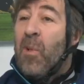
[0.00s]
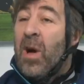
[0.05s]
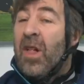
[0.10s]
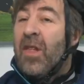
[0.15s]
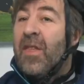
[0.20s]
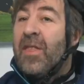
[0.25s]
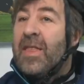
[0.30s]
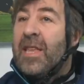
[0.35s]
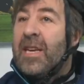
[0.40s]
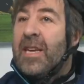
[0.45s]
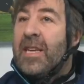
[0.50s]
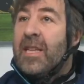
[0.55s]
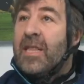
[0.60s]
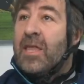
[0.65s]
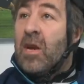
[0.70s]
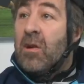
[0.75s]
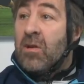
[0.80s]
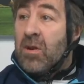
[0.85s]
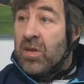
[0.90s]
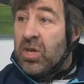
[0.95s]
Well, the,
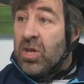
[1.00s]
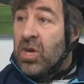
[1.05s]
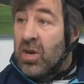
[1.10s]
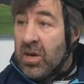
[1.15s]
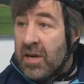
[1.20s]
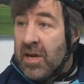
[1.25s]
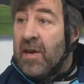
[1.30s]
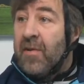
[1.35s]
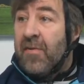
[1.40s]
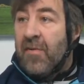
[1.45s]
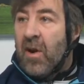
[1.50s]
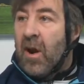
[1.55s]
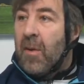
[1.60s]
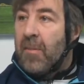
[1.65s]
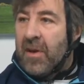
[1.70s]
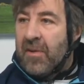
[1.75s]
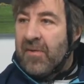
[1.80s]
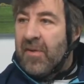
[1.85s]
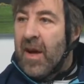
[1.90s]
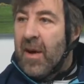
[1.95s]
they're a turkey
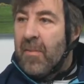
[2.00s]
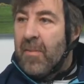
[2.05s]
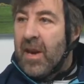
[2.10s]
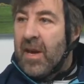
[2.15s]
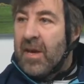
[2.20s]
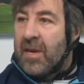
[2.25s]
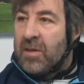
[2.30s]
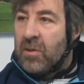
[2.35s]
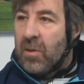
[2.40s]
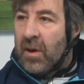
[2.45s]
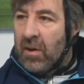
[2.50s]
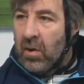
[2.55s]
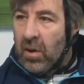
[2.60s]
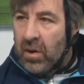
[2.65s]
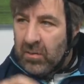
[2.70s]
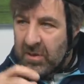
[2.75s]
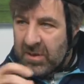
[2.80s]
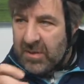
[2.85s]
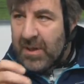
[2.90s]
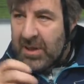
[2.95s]
farming family, uh-huh. so I,
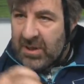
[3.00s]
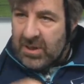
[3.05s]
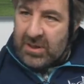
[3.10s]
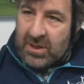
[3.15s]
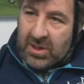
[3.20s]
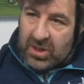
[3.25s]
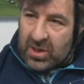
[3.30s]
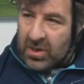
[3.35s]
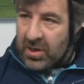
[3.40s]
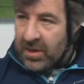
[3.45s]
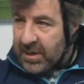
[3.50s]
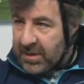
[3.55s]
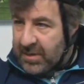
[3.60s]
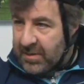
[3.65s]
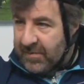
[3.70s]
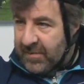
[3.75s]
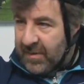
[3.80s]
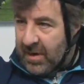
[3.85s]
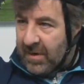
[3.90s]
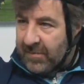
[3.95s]
I, always imagine there's turkeys
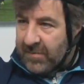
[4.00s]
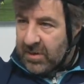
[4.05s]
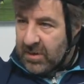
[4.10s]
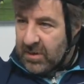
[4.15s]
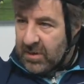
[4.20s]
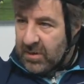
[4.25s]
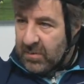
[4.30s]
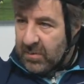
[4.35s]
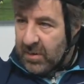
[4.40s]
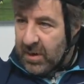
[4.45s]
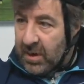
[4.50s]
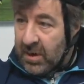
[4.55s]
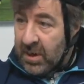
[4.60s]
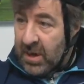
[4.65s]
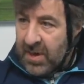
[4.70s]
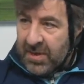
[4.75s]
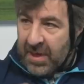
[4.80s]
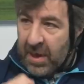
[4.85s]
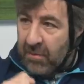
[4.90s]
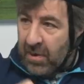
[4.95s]
involved in it as well.
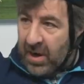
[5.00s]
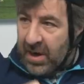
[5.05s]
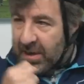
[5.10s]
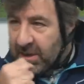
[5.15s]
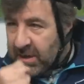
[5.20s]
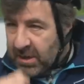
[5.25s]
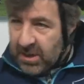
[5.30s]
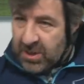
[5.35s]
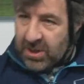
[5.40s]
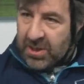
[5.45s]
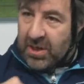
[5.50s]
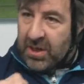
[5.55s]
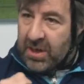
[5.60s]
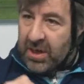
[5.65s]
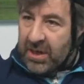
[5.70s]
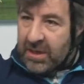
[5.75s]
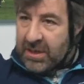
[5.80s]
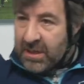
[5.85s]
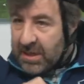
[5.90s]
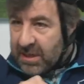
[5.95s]
Yeah. They release the
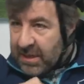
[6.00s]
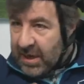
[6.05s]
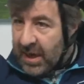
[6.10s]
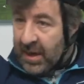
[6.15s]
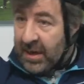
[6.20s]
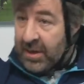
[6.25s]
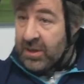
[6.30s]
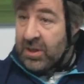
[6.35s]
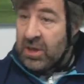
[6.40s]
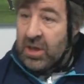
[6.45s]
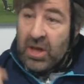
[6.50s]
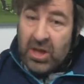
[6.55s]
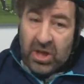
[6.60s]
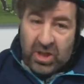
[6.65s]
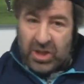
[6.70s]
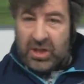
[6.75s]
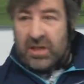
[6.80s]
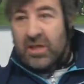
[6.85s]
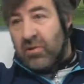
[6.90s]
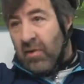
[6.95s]
turkeys, and
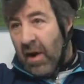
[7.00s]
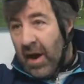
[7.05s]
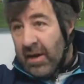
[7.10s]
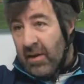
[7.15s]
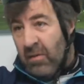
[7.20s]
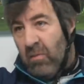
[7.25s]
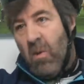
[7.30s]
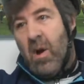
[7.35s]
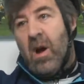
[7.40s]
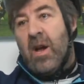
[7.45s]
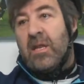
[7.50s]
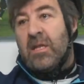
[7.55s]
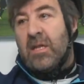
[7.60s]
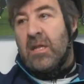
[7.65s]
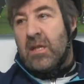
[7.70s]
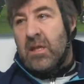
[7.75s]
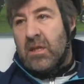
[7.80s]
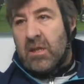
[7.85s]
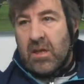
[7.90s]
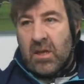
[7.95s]
she's cracking wise
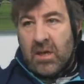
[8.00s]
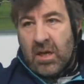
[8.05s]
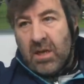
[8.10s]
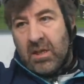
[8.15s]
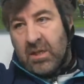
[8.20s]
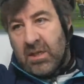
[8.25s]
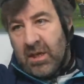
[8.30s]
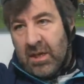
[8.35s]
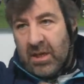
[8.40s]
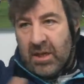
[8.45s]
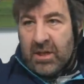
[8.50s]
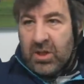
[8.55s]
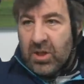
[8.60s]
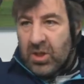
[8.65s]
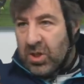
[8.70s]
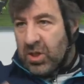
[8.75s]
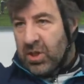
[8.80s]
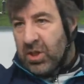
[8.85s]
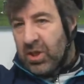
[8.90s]
at the turkeys, and he's,